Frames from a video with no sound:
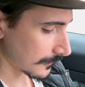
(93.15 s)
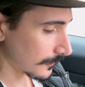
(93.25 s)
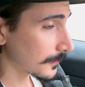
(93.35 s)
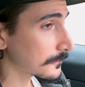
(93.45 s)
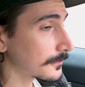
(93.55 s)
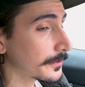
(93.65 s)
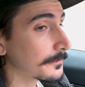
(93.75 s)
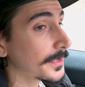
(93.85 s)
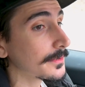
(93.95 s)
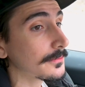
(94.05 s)
Of course, Florida
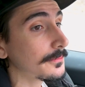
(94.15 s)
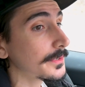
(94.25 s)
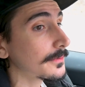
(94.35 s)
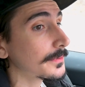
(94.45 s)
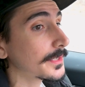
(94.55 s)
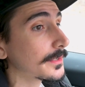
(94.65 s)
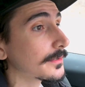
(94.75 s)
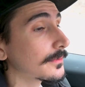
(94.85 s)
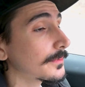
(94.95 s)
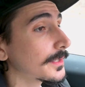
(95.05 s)
Man of the Week. We
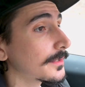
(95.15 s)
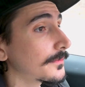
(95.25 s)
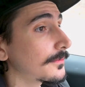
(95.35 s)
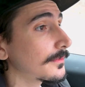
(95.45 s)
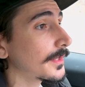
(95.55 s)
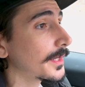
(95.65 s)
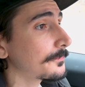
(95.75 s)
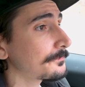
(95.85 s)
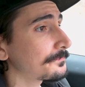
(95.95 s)
gotta do that.